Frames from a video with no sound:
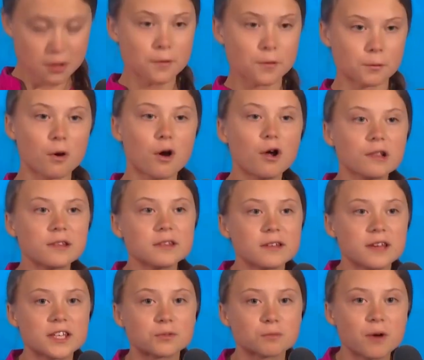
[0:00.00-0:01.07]
The world
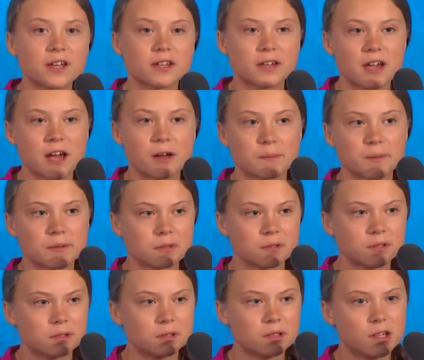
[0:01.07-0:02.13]
is waking up,
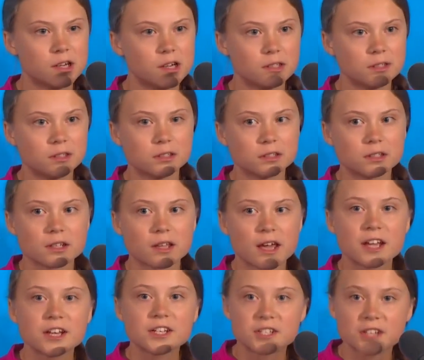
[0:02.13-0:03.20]

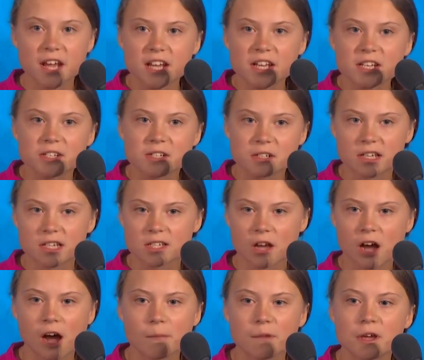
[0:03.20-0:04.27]
and change is
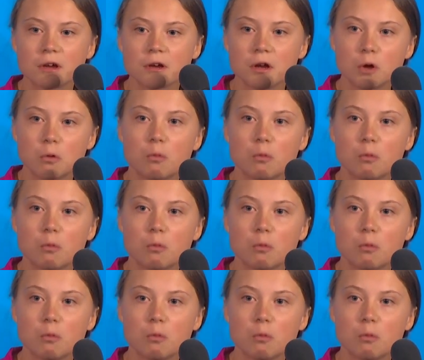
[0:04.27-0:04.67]
coming